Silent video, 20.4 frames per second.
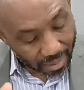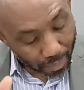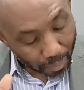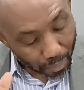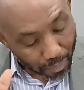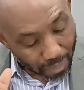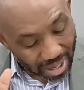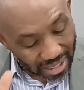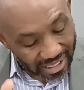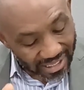
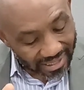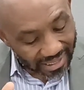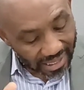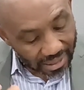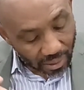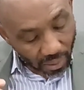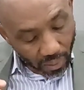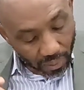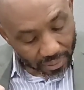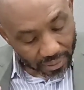
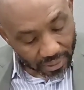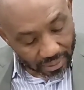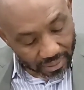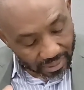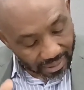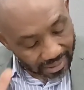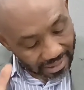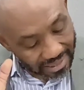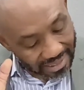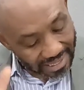Meditate on it
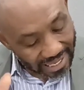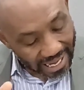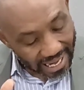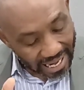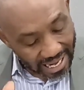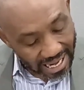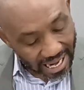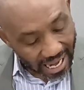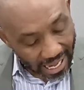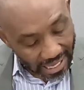
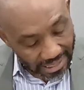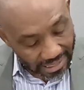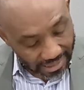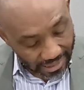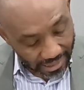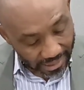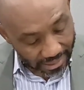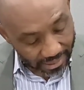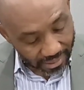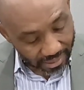day and
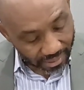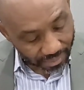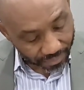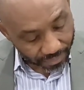night,